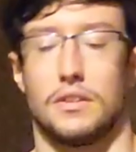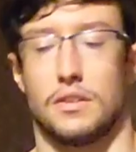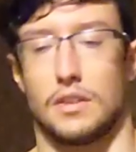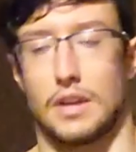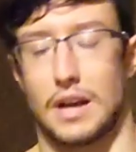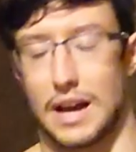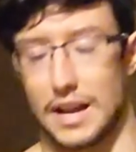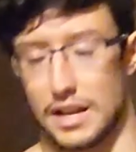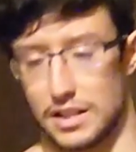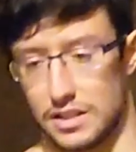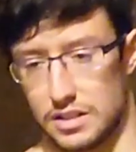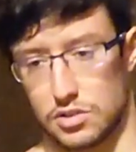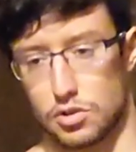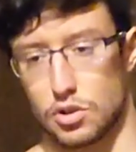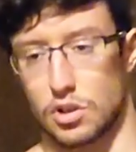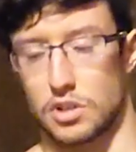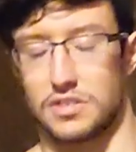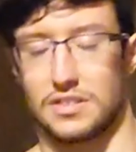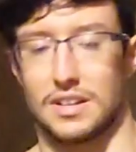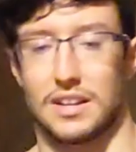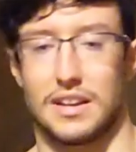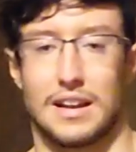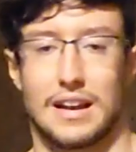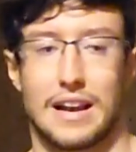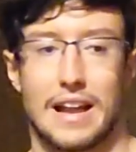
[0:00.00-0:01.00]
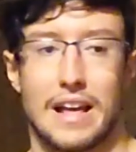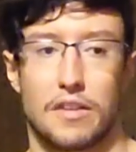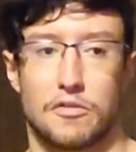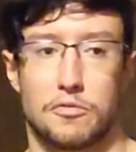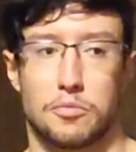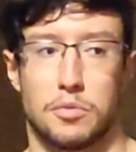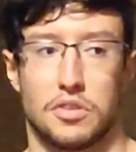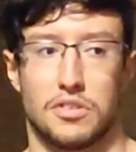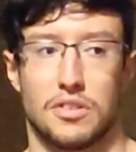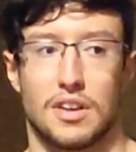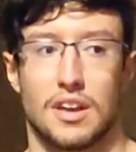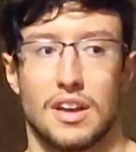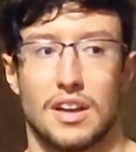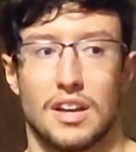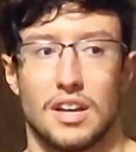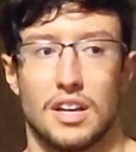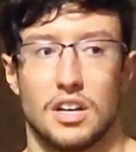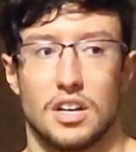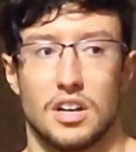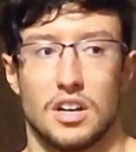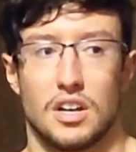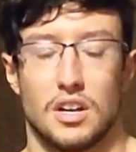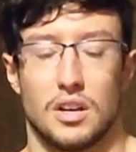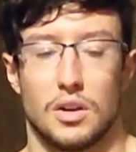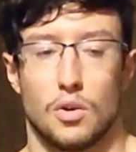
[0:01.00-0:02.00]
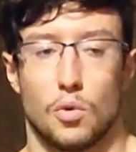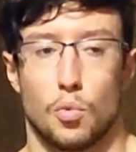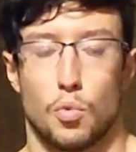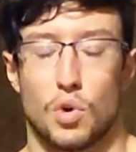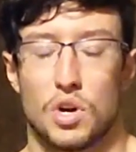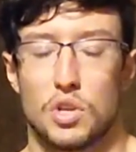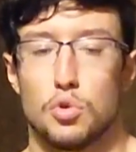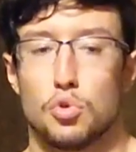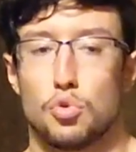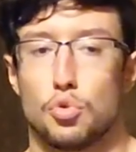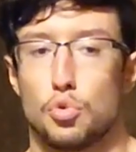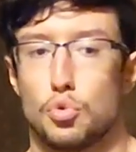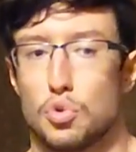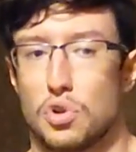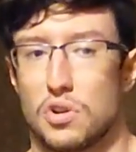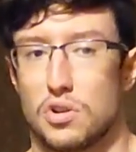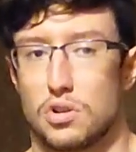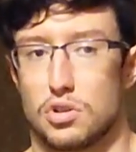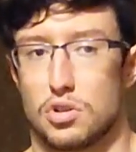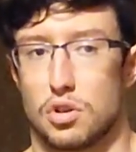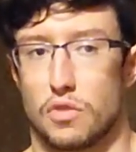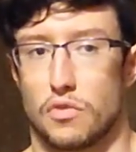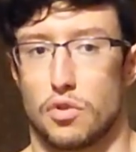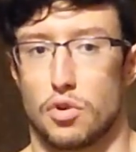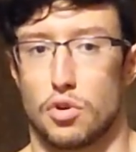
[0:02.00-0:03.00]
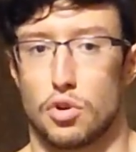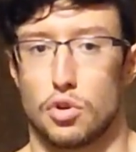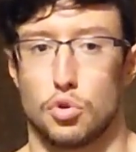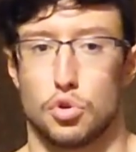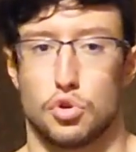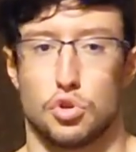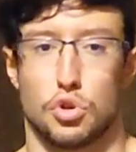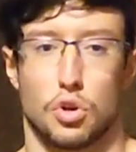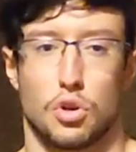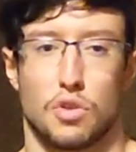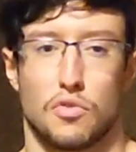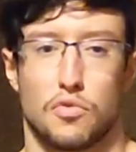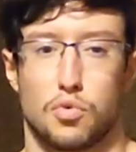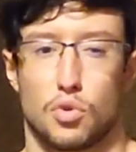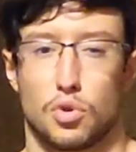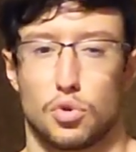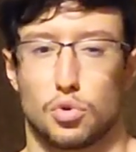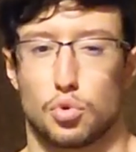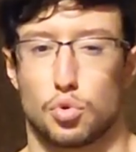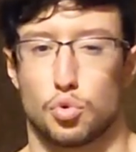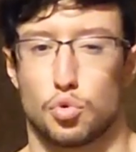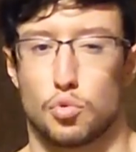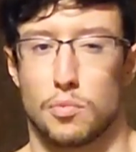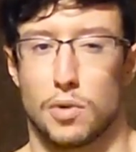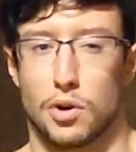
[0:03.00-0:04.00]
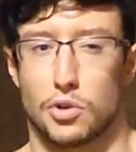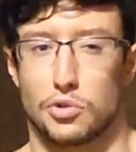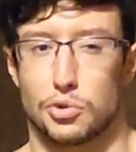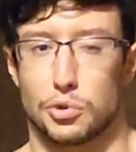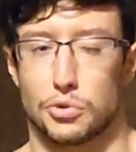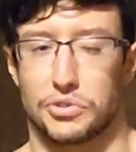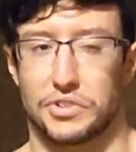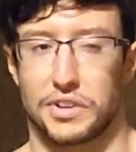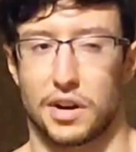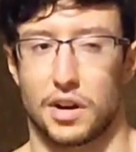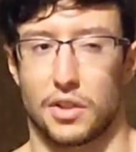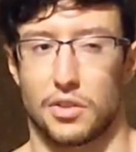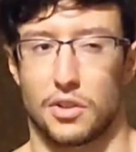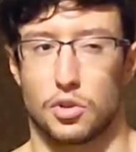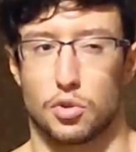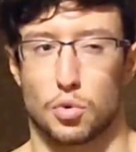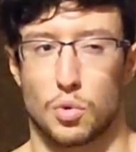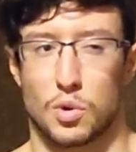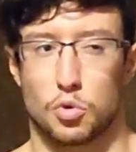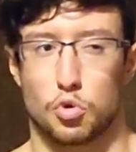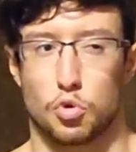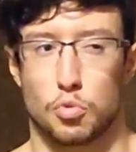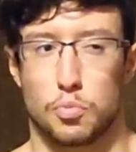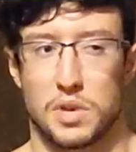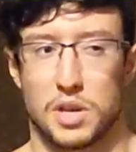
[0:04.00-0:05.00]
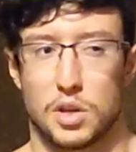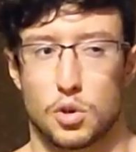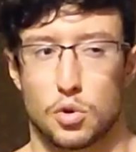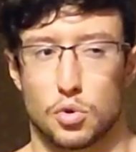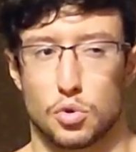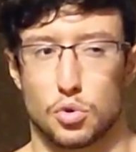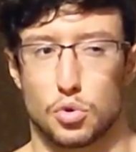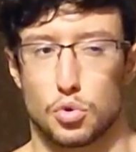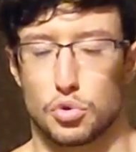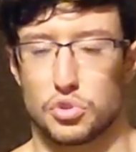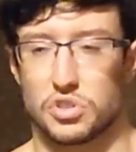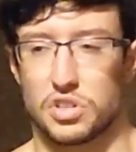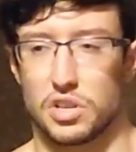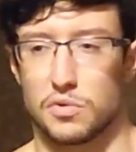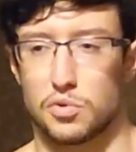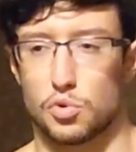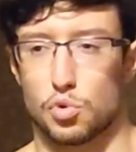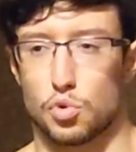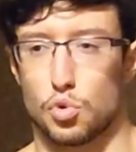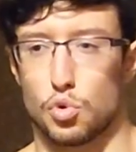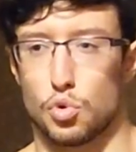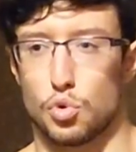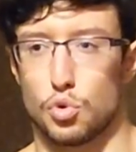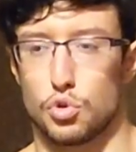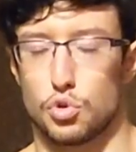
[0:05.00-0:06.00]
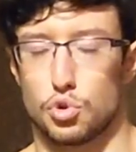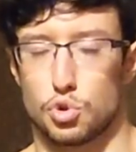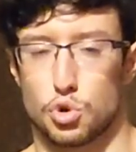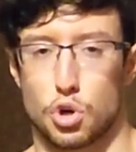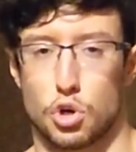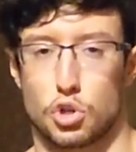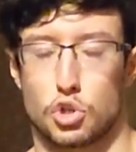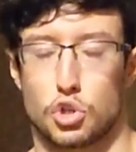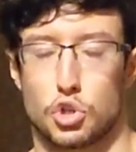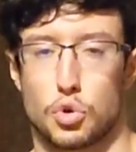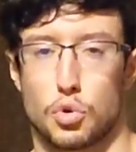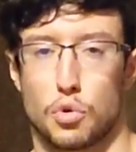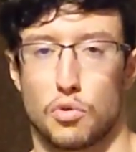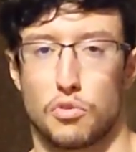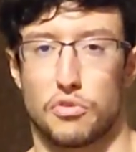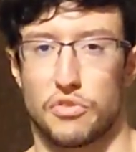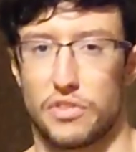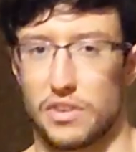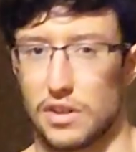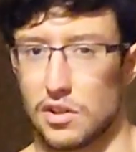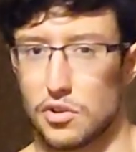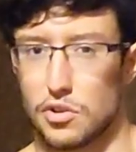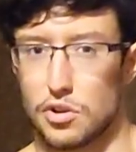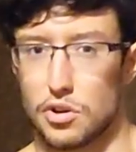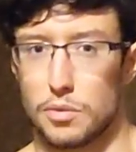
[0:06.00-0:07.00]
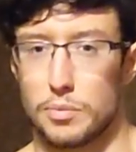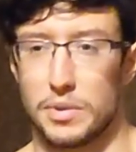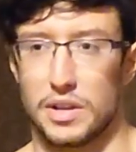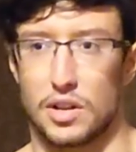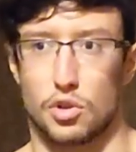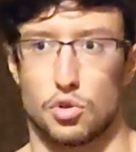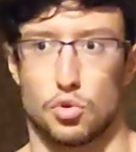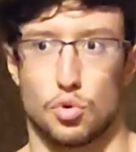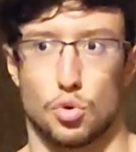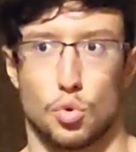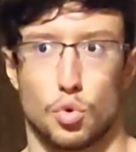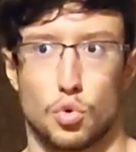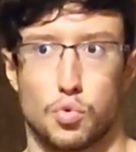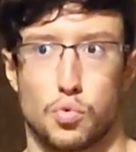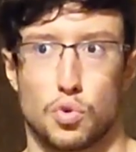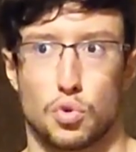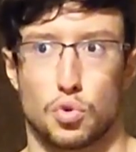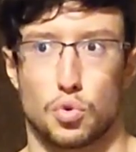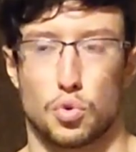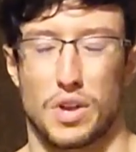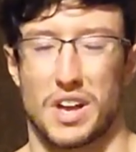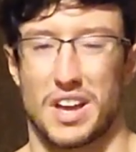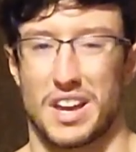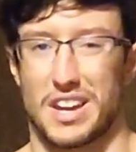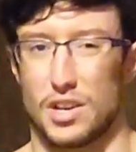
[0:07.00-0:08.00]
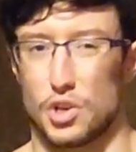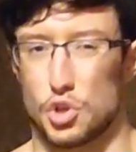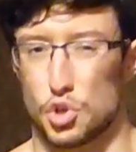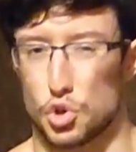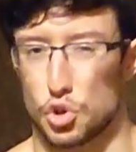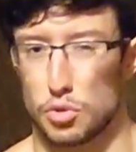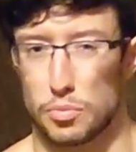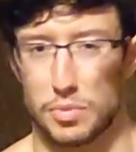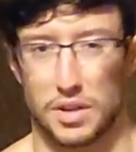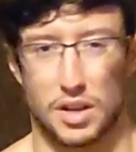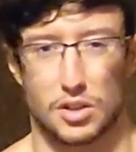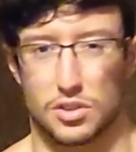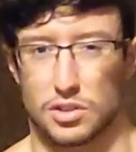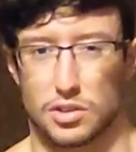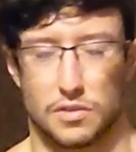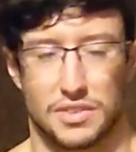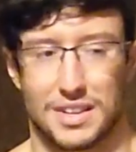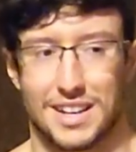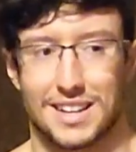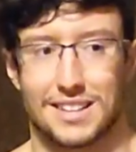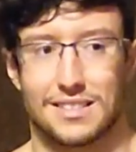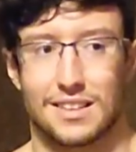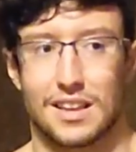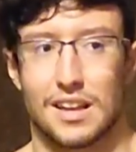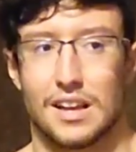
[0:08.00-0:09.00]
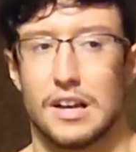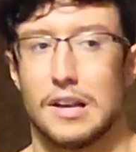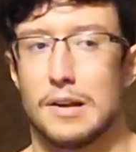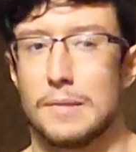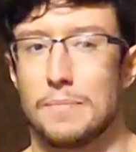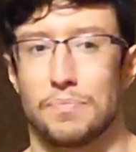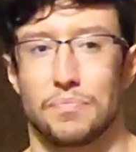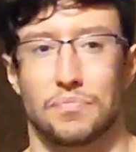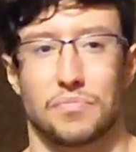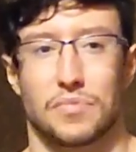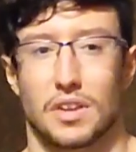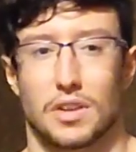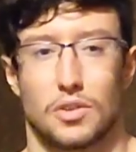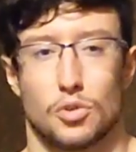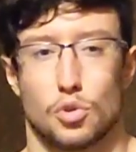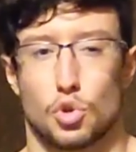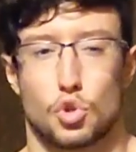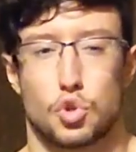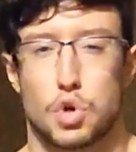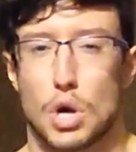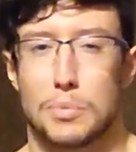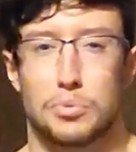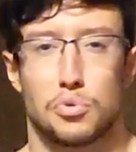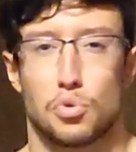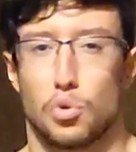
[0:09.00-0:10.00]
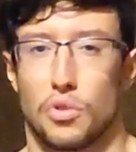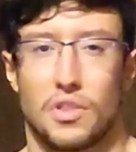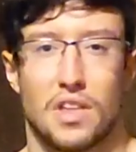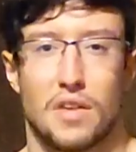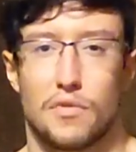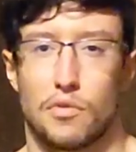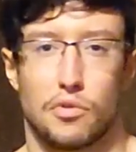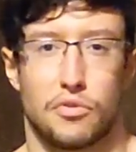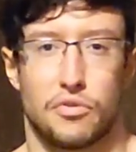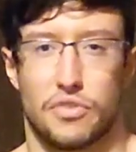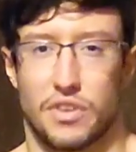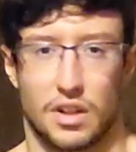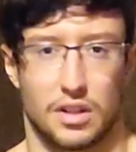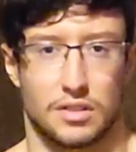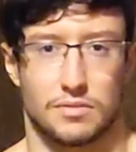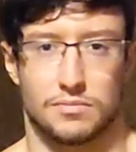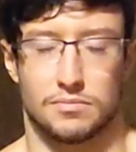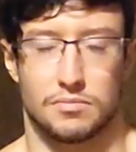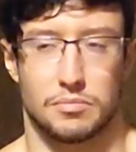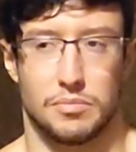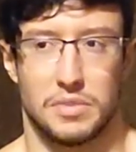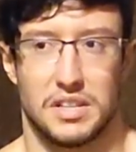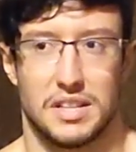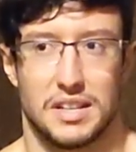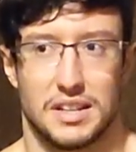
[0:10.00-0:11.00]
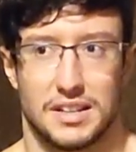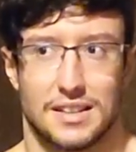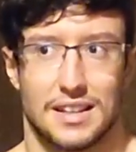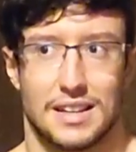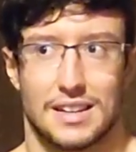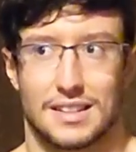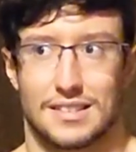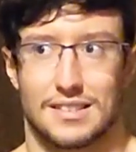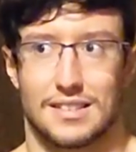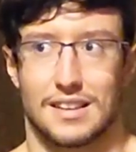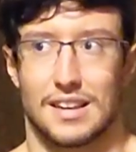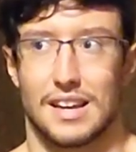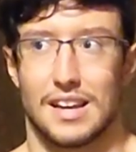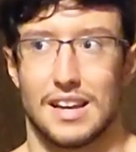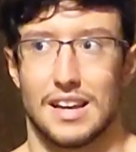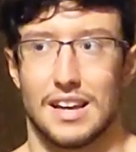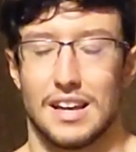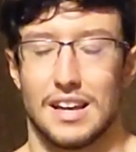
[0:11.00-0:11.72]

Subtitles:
and I discussed that in length, but when you do nucleus overload, you sort of want to do muscles that are not going to be conducive to structural failure, because you don't want to get injured because of that. The traps will never fail, meaning that